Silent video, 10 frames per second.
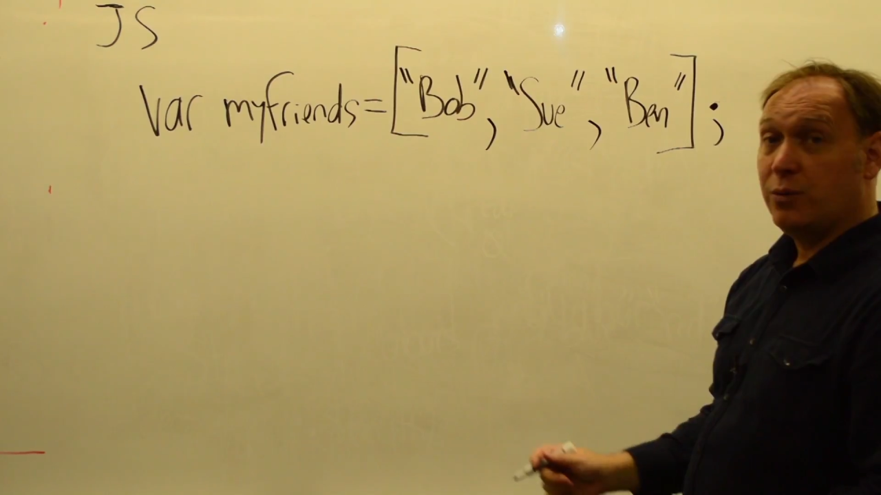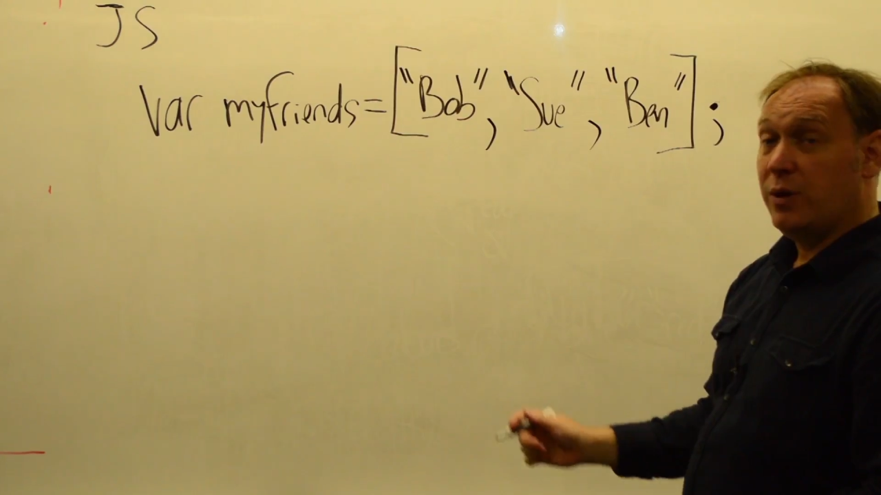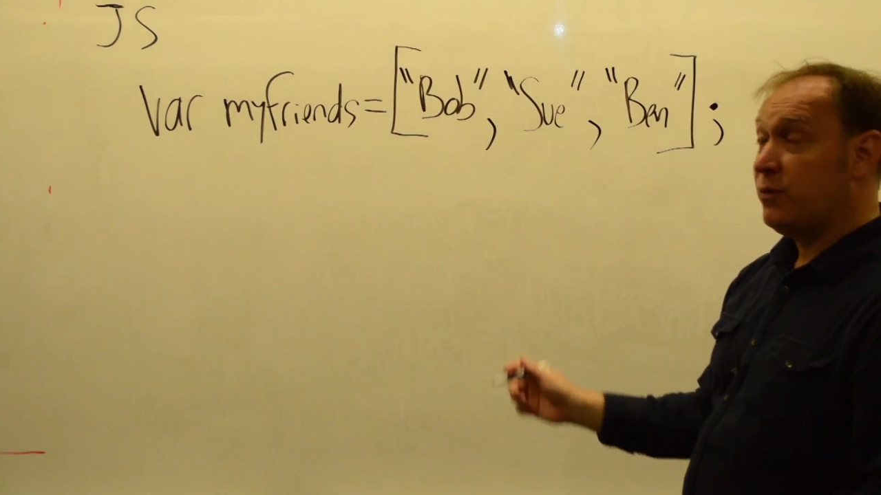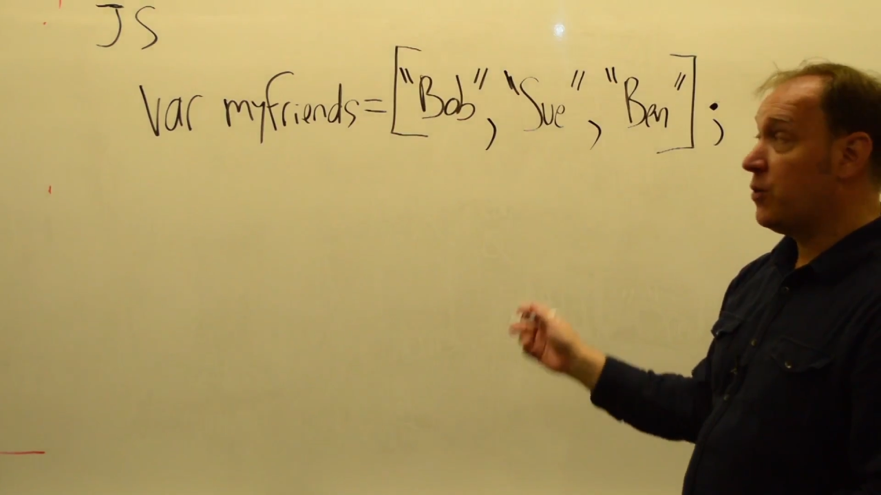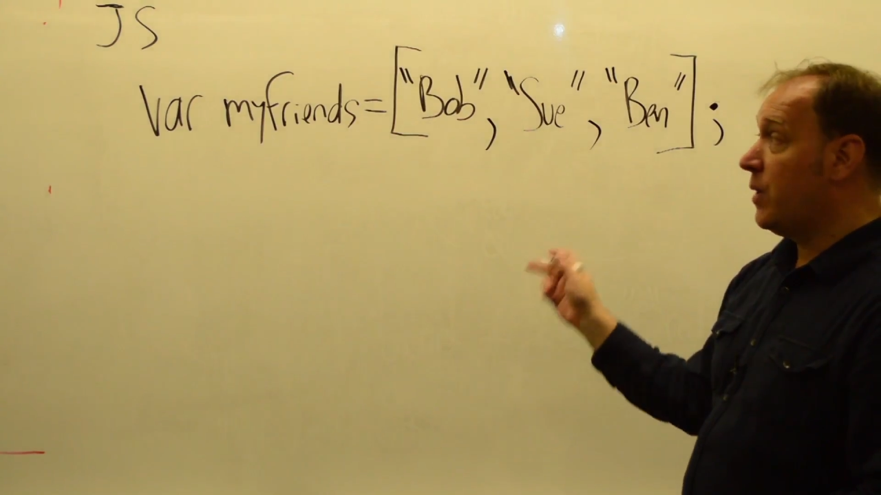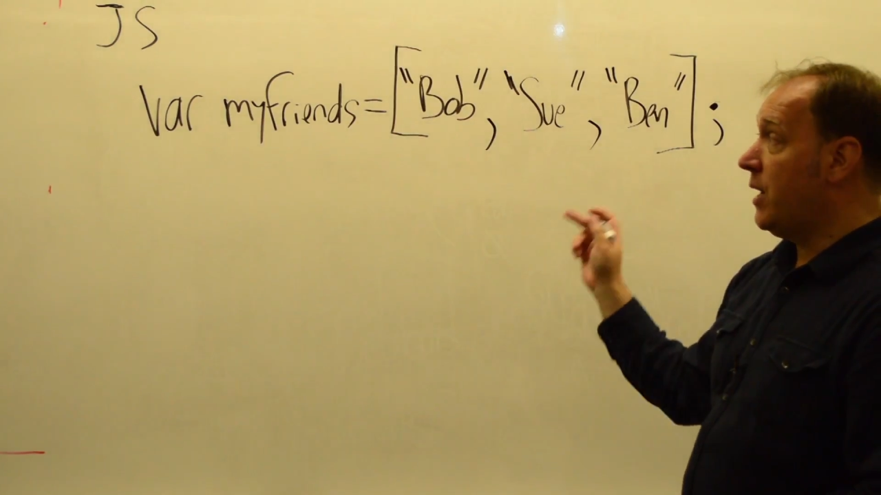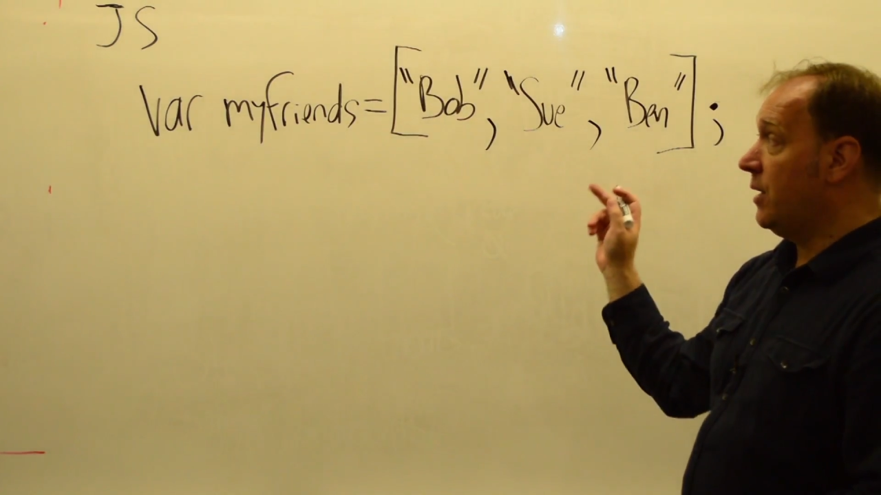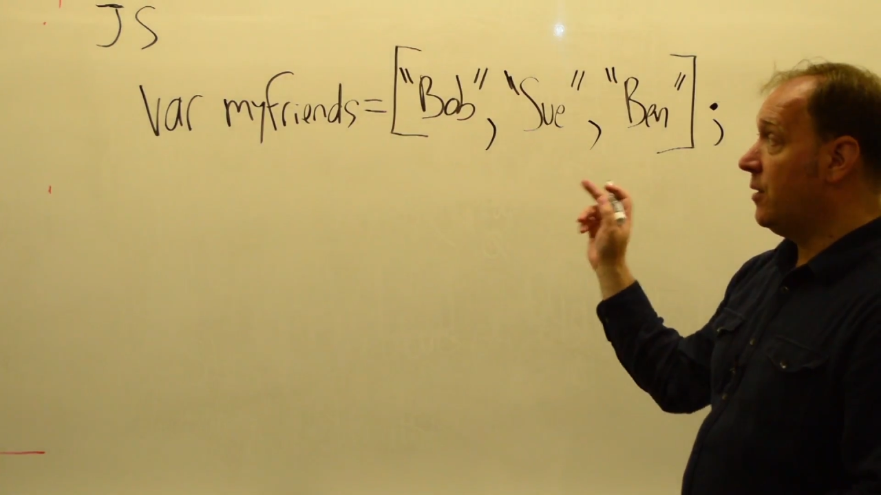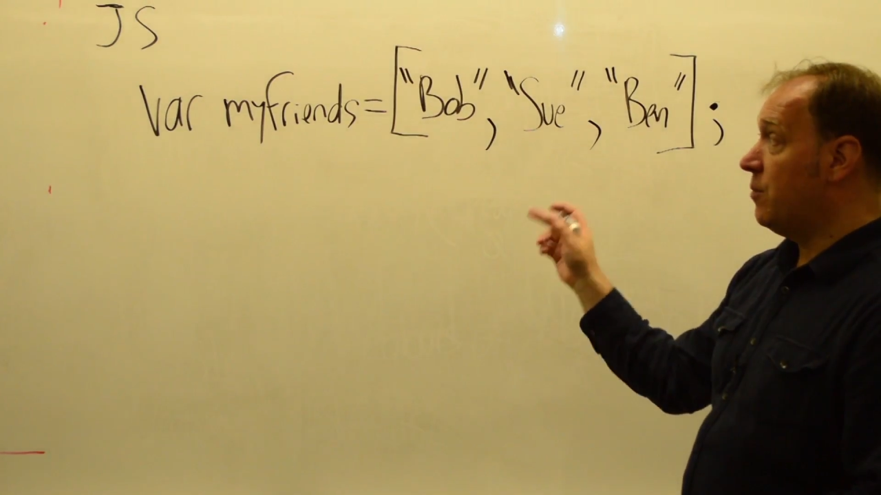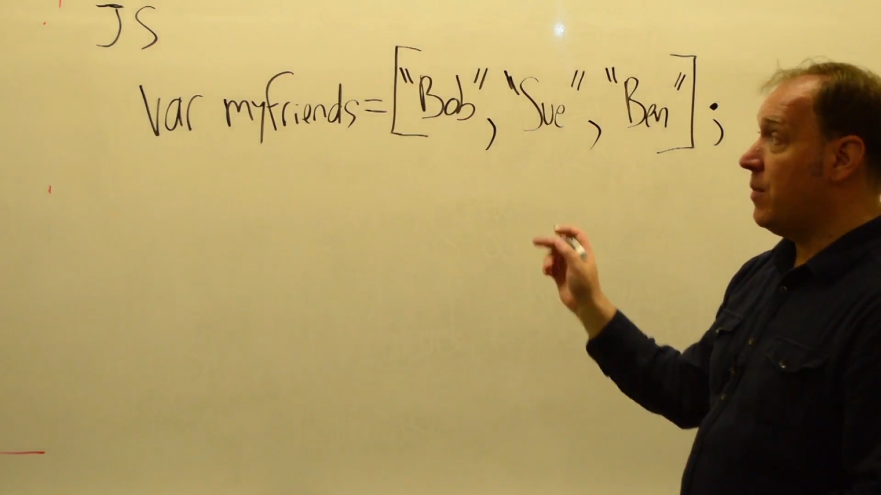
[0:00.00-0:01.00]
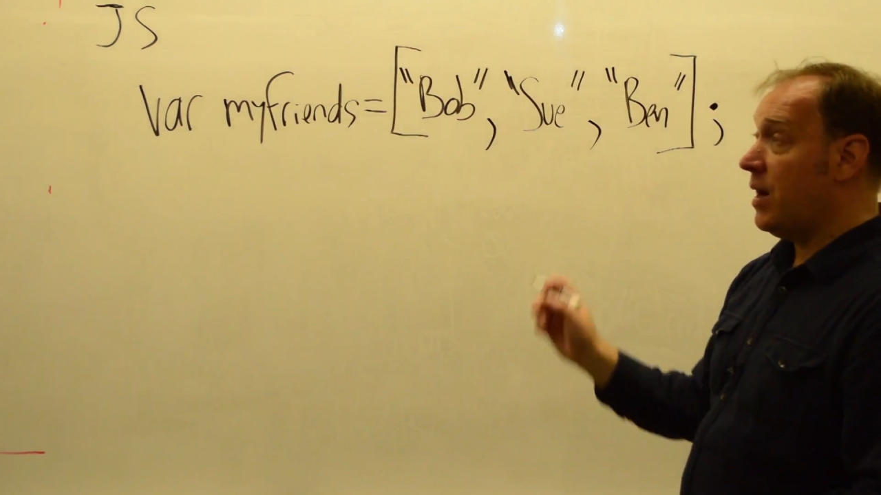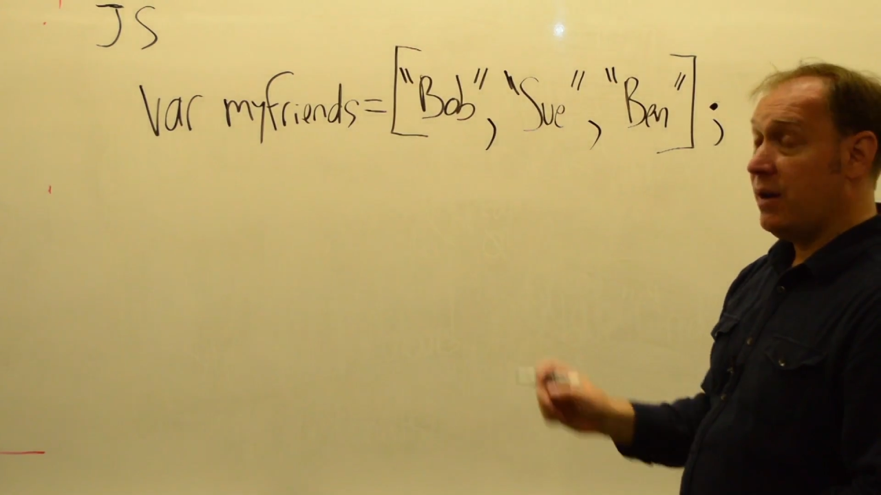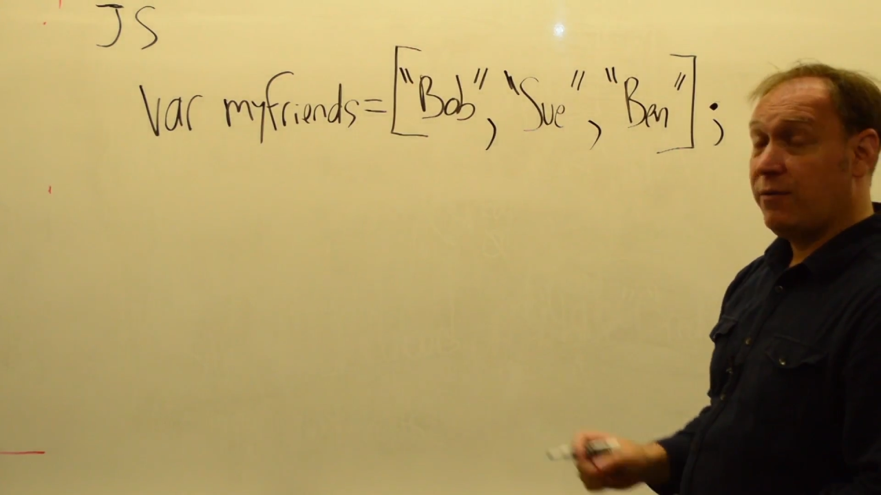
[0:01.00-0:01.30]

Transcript: we've created the my